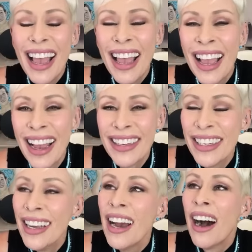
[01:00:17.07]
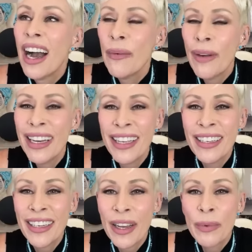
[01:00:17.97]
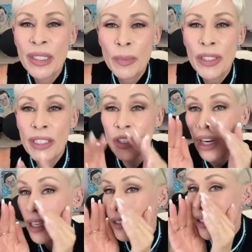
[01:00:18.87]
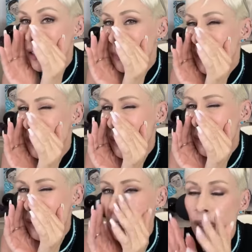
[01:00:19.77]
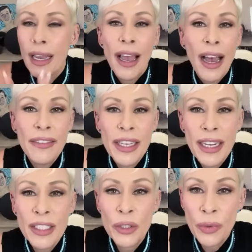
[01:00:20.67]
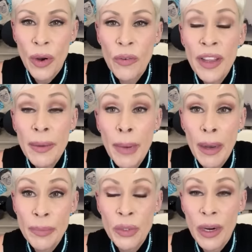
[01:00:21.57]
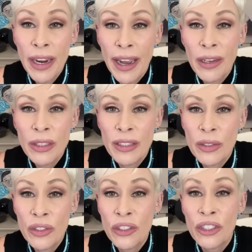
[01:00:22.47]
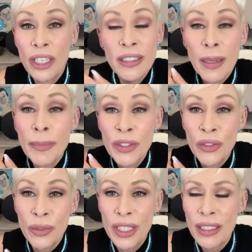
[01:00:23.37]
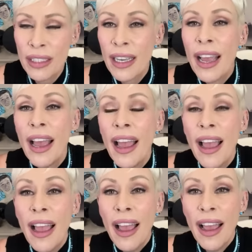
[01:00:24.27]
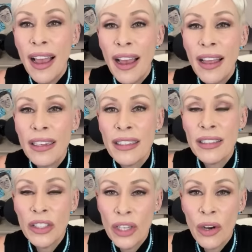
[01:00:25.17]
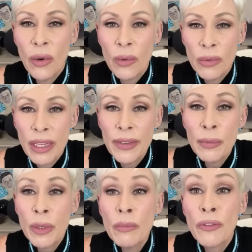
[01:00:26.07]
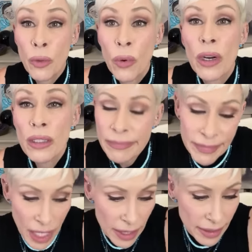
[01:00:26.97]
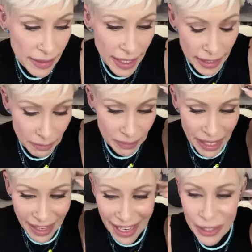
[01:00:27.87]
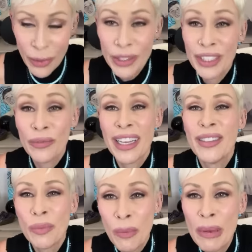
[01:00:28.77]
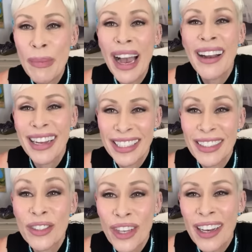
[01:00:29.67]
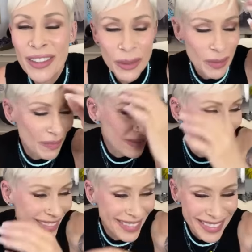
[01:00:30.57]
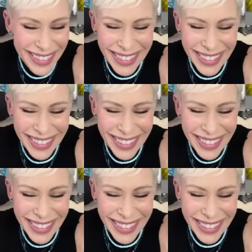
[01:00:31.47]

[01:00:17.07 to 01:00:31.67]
And I went in and I whispered in John's ear. And then I drove him up to our house, just up the street, and, you know, living room floor kind of thing. I told his friends, we'll be back. I need to talk to him.